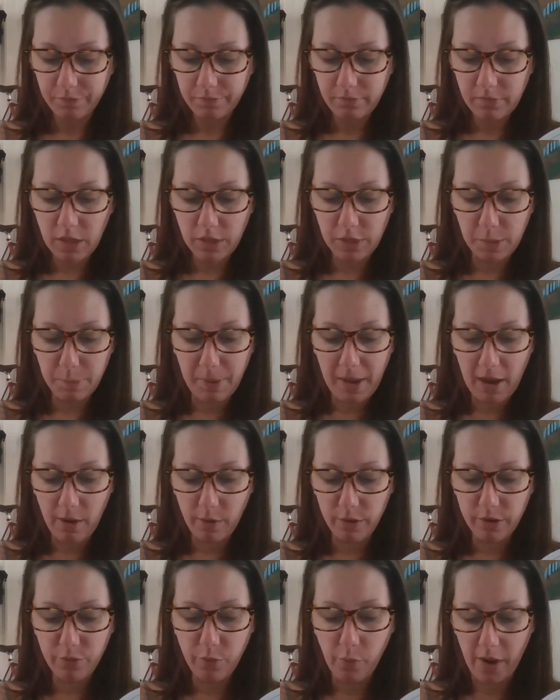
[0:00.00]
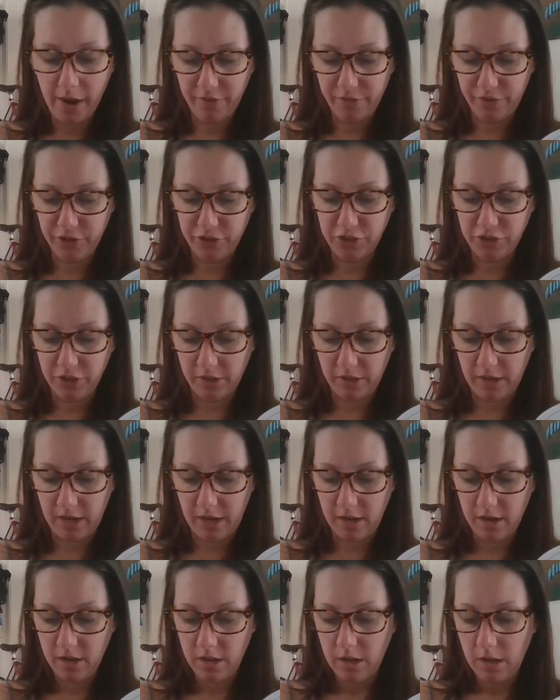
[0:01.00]
the power of white
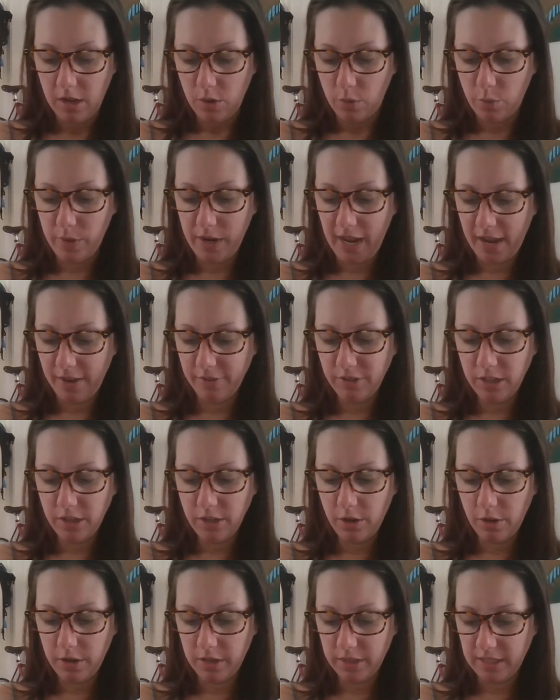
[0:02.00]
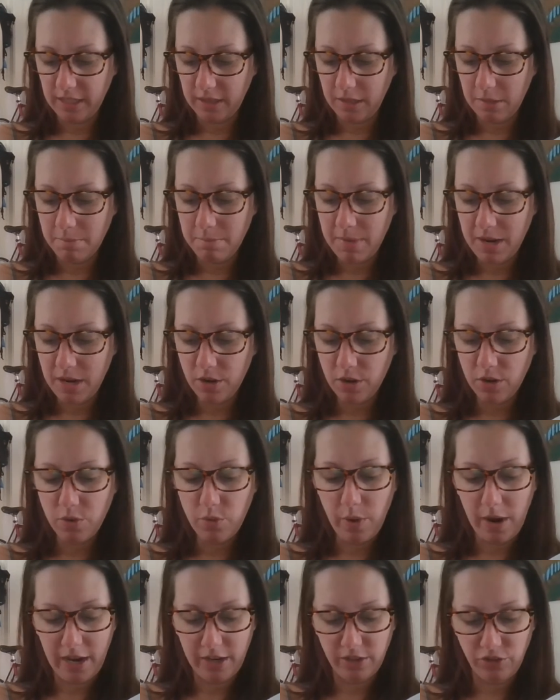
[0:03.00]
fragility, we have to notice that the mere
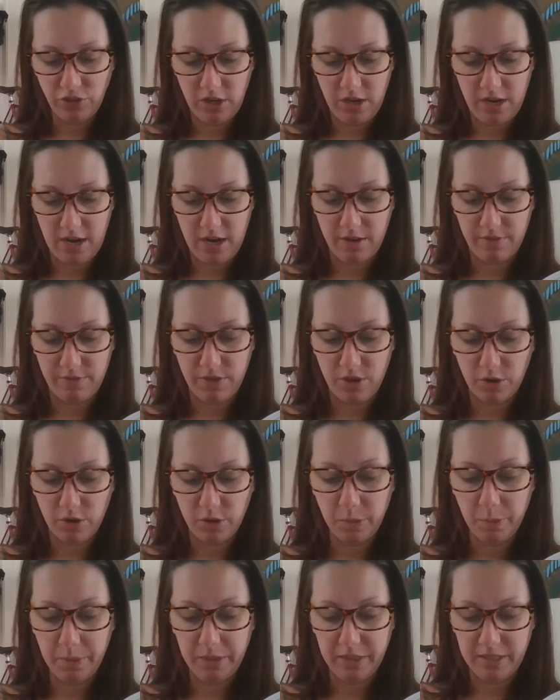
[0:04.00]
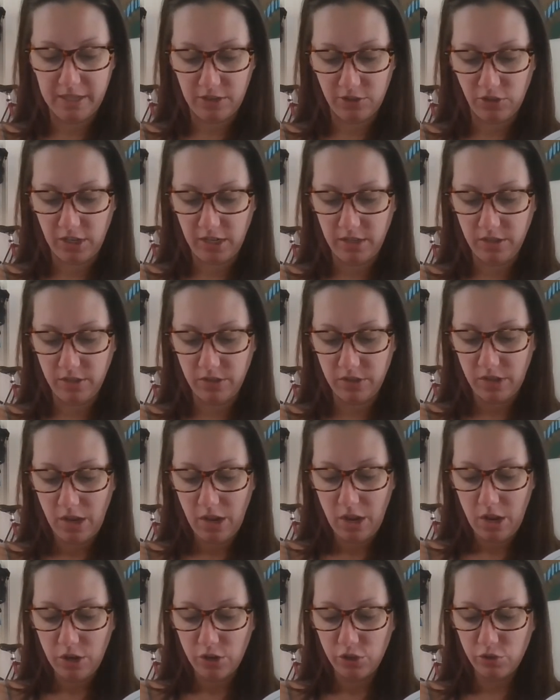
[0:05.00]
questioning of those positions
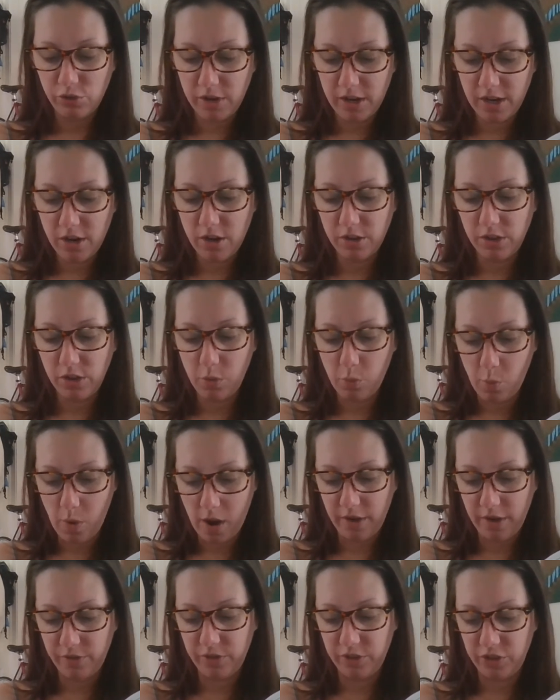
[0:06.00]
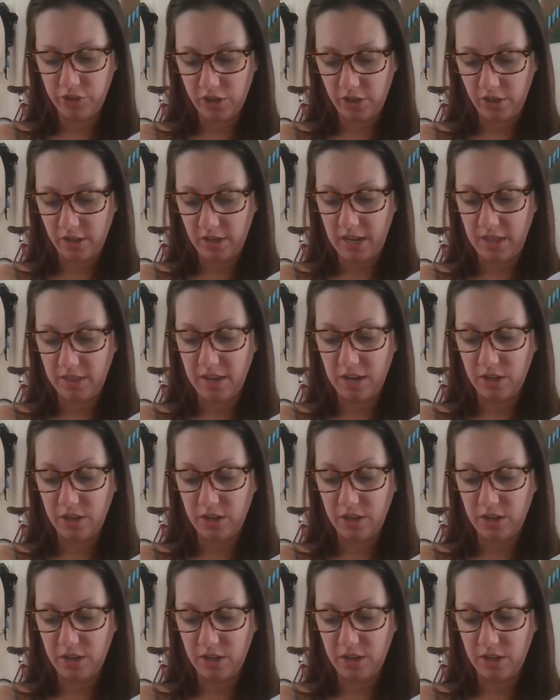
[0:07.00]
triggered the white fragility that